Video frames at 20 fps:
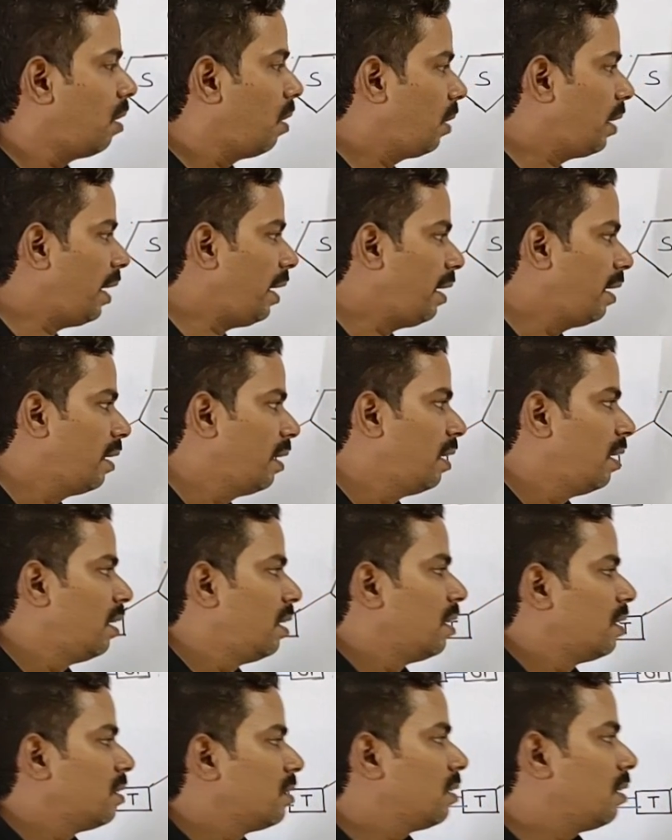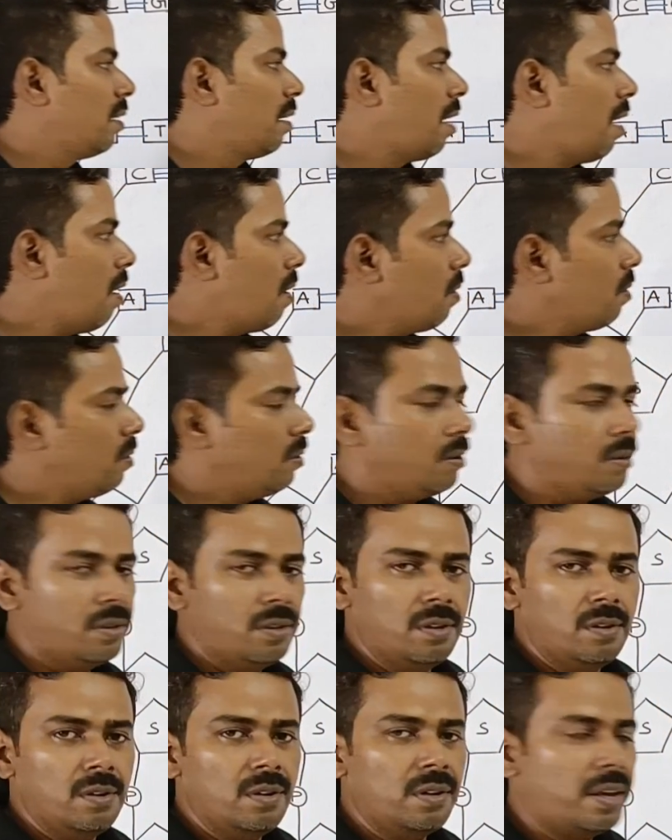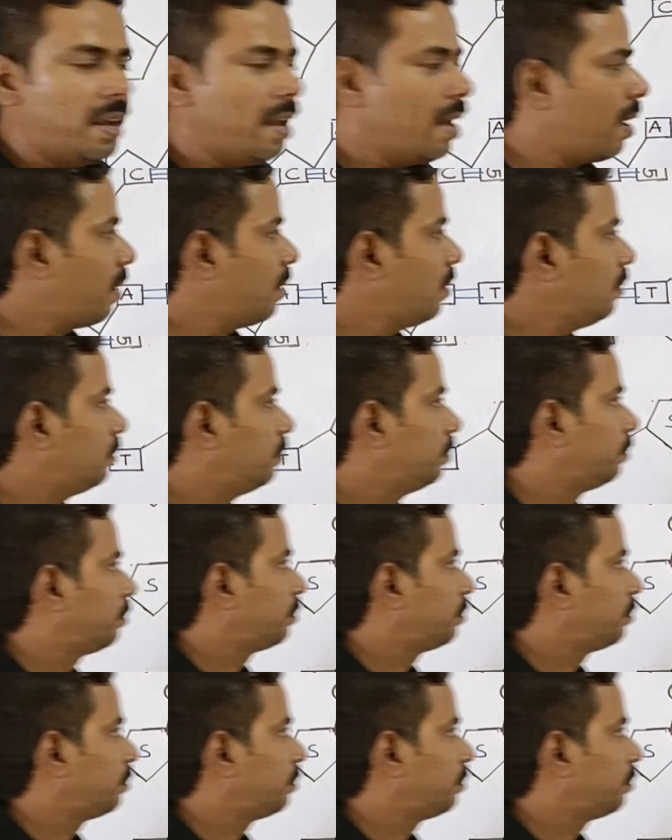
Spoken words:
Okay, so now you look here,